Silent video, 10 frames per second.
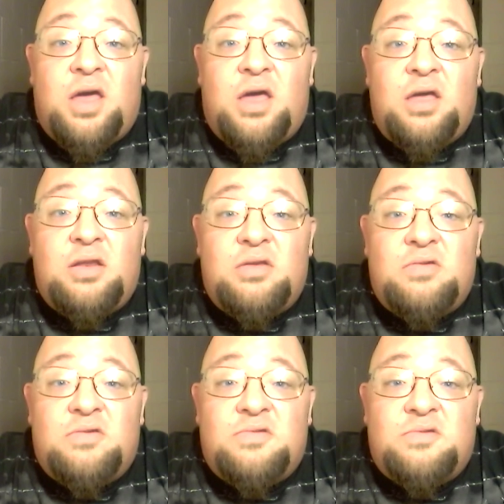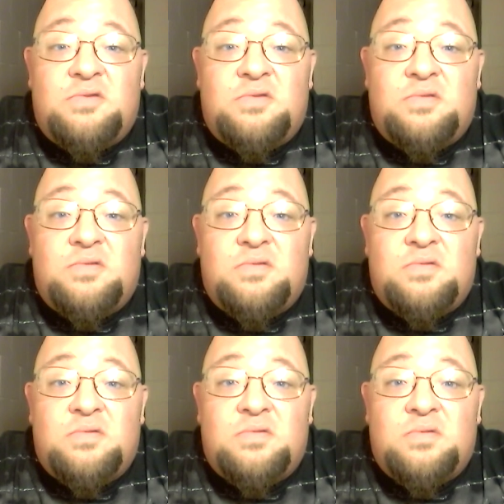And
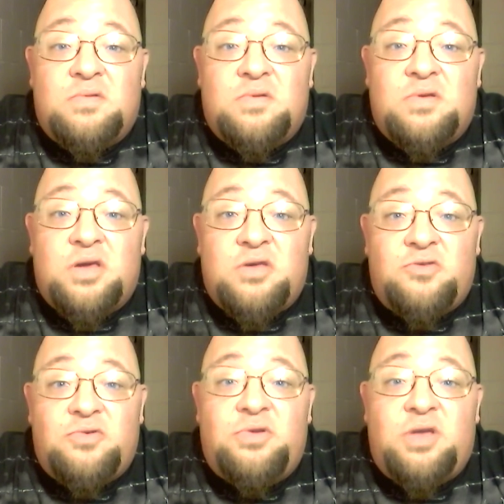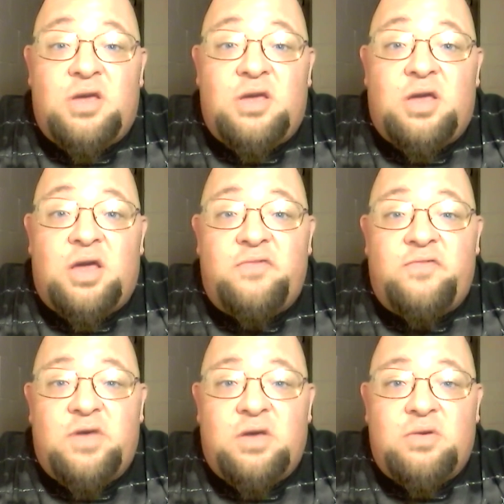yesterday I
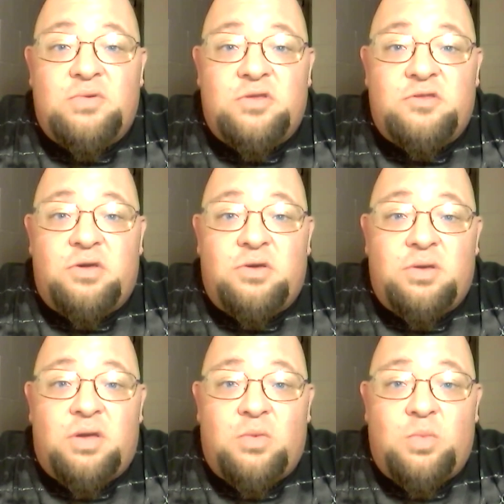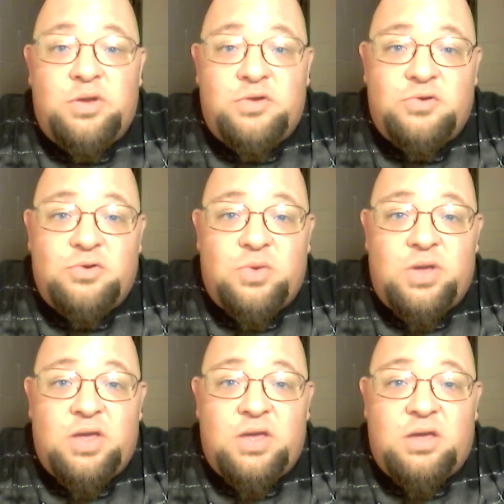found, as I went to
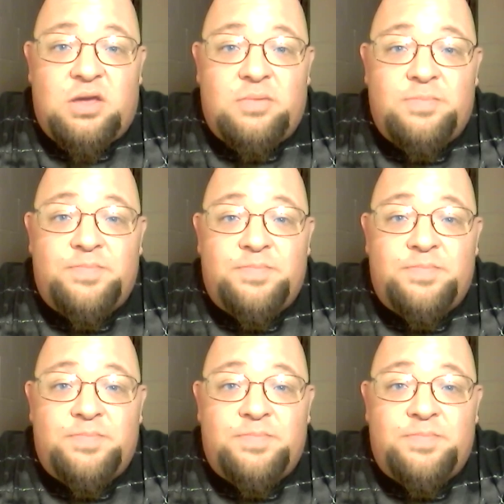a